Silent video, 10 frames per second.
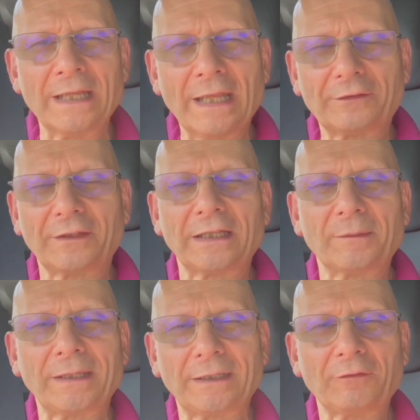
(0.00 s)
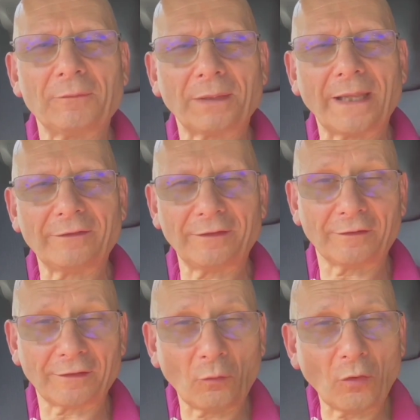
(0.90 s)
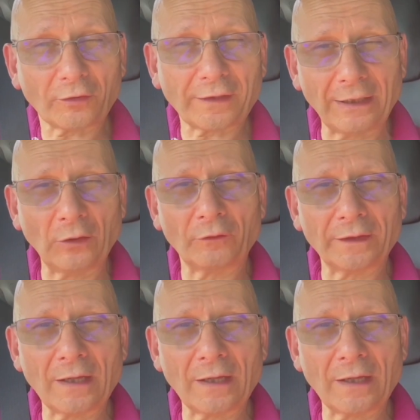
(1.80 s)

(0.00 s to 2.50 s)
so they're going to be at different places, so watch that little video.